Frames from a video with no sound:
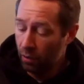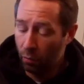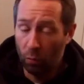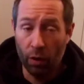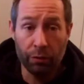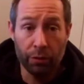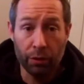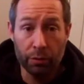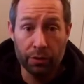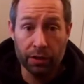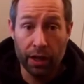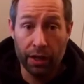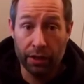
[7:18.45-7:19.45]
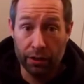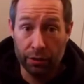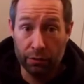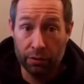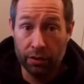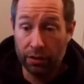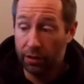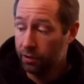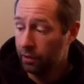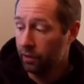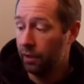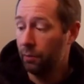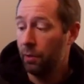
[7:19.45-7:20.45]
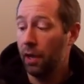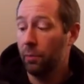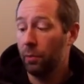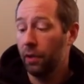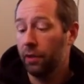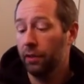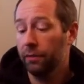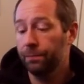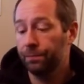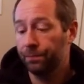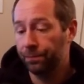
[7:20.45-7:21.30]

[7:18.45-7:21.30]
one row is kind of useless in my opinion.